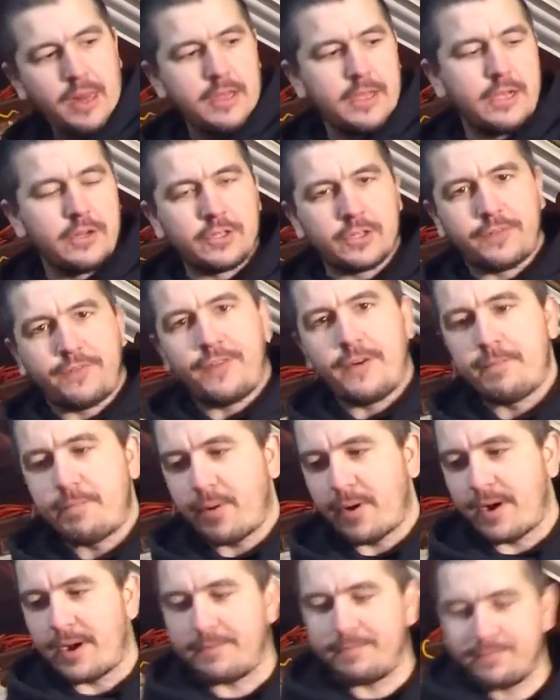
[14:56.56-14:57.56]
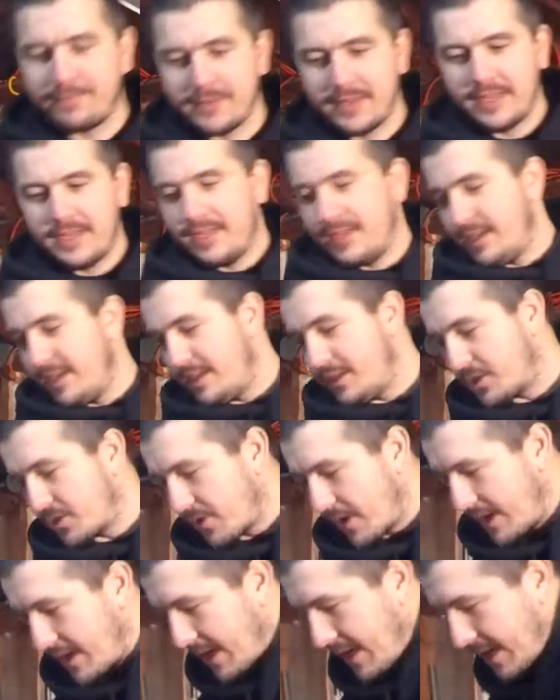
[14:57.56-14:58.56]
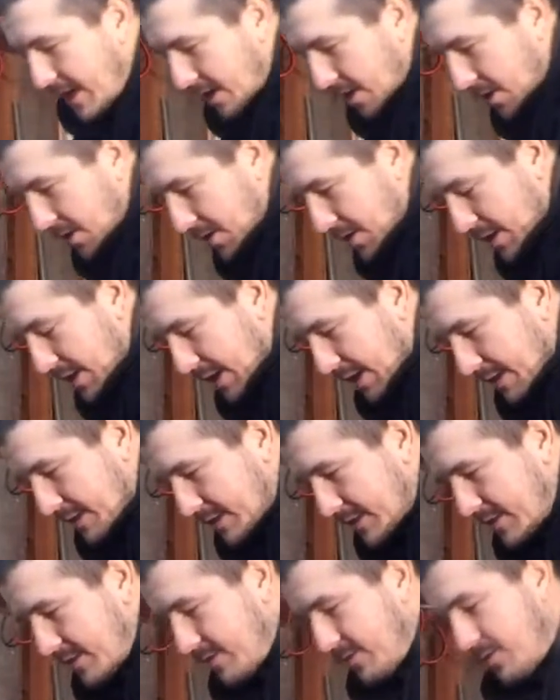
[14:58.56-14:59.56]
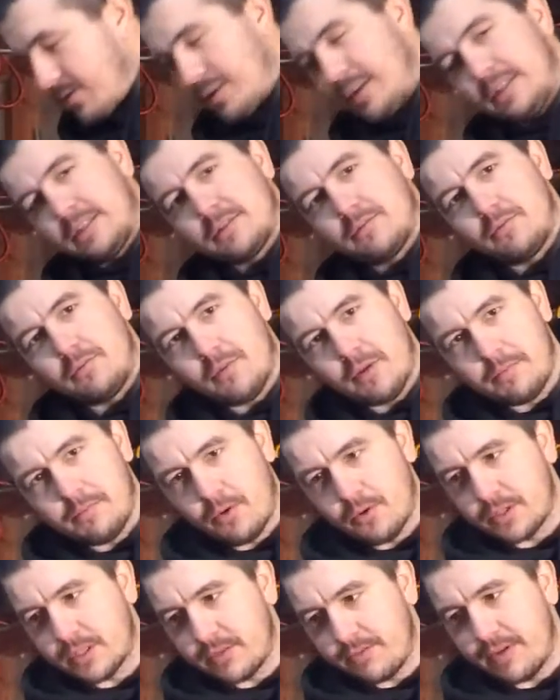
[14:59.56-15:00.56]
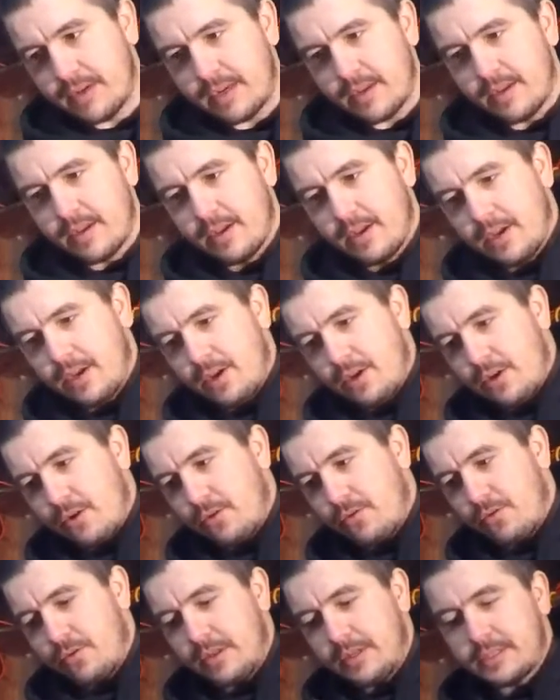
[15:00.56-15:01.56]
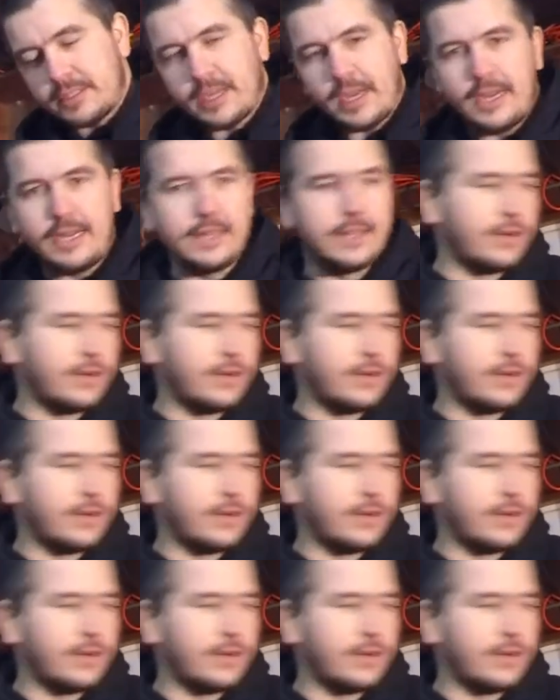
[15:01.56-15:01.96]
here's the fun part. Is trying to get all this, or at least most of it, through this tiny